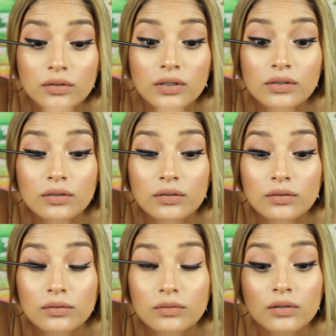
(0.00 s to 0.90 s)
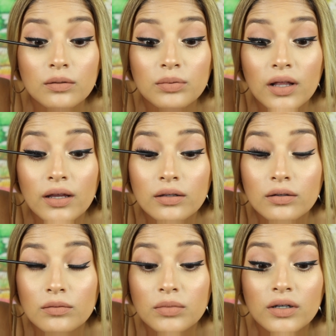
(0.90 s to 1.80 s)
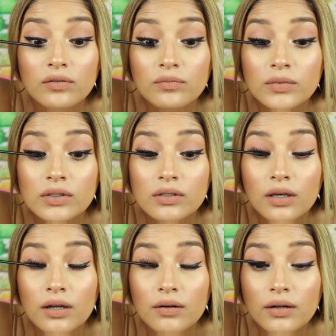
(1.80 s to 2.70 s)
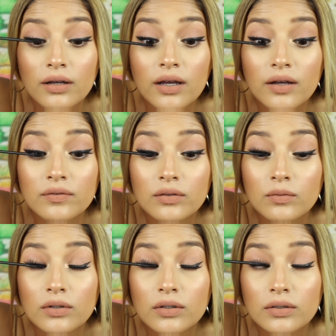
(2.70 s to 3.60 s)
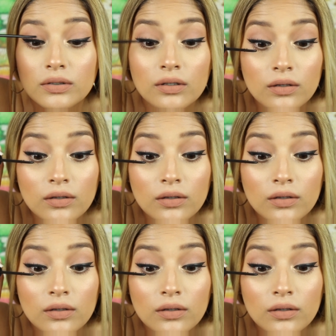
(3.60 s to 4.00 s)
just apply a little bit of mascara afterwards